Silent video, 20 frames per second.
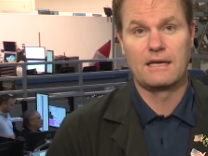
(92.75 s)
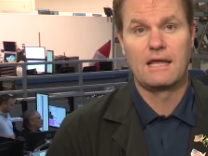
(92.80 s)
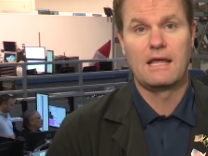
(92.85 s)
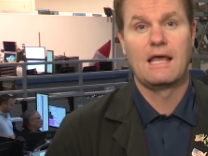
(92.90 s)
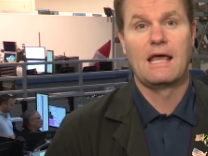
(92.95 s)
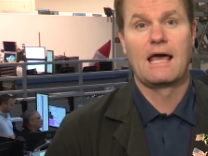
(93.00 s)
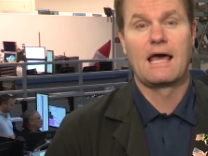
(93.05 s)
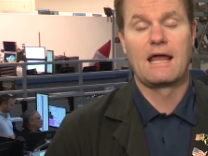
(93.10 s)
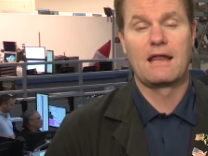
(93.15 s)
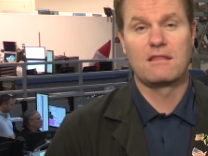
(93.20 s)
And
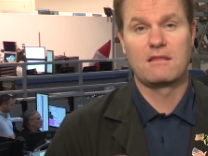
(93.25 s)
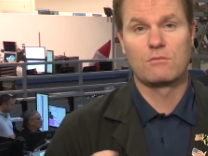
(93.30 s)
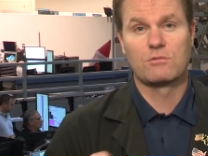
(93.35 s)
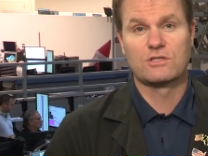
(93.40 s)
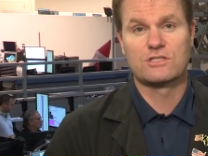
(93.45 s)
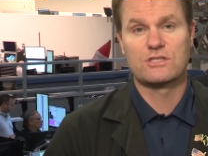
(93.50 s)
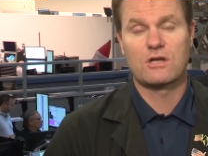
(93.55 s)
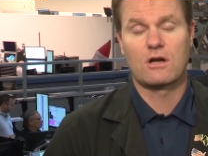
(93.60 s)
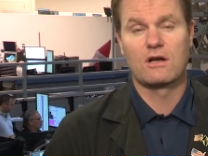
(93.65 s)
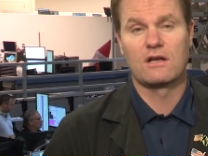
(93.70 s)
I think
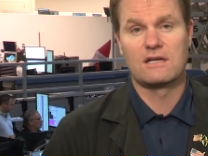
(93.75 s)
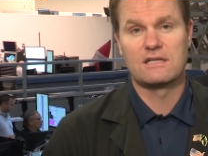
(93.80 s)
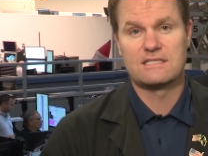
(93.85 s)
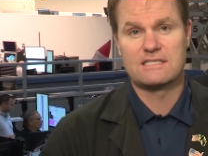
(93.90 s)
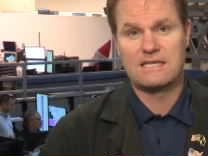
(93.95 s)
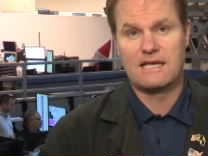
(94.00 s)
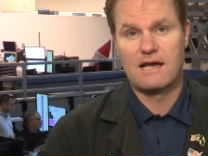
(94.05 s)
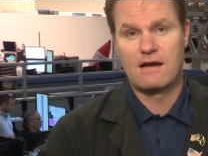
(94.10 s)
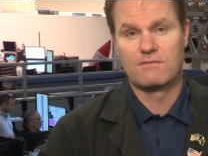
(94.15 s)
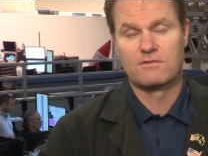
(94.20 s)
we're starting to
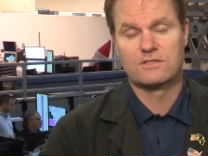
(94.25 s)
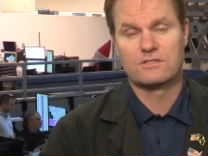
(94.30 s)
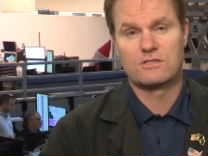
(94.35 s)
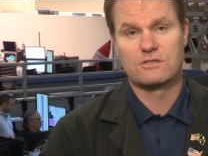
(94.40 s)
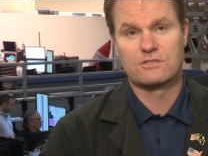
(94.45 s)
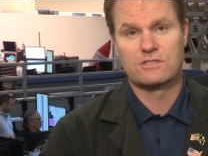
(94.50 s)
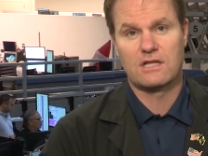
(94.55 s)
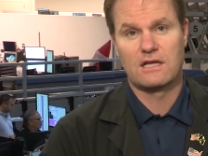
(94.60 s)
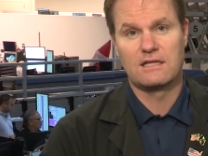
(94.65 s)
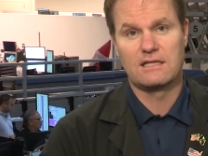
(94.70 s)
see ever
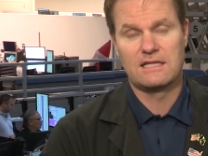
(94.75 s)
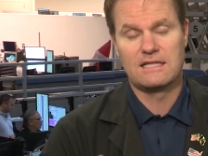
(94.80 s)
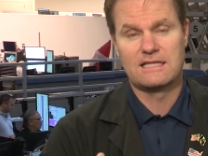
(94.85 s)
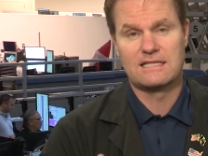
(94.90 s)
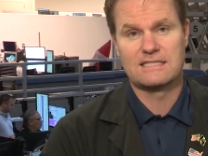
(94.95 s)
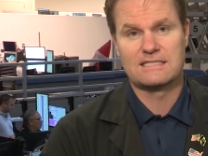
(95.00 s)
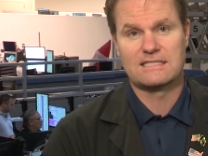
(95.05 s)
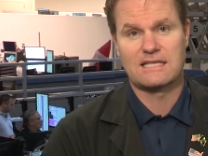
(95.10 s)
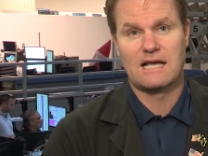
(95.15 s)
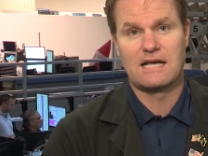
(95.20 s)
so slightly
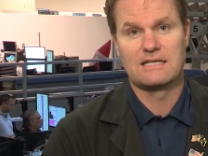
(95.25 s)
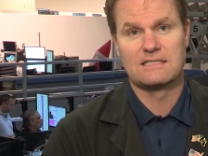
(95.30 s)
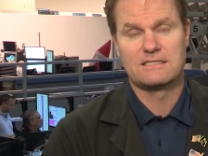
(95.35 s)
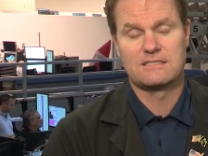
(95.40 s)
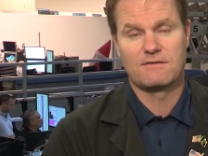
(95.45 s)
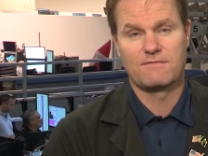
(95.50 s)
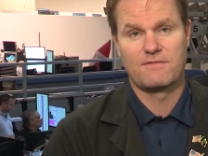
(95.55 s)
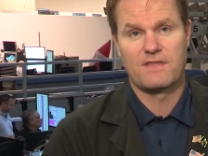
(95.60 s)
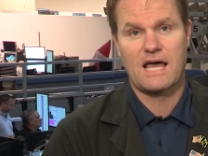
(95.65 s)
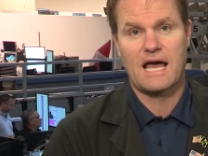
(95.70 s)
the
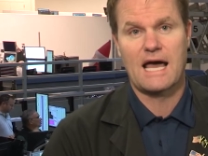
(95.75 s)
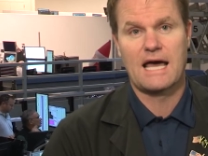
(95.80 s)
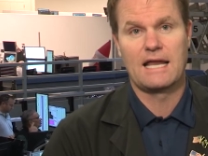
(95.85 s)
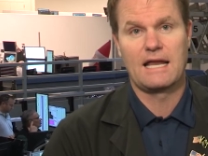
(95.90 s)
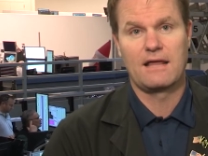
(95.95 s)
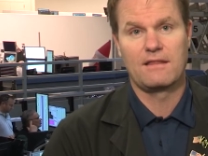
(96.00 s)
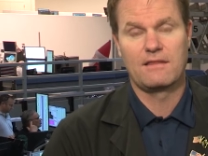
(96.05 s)
signs of that.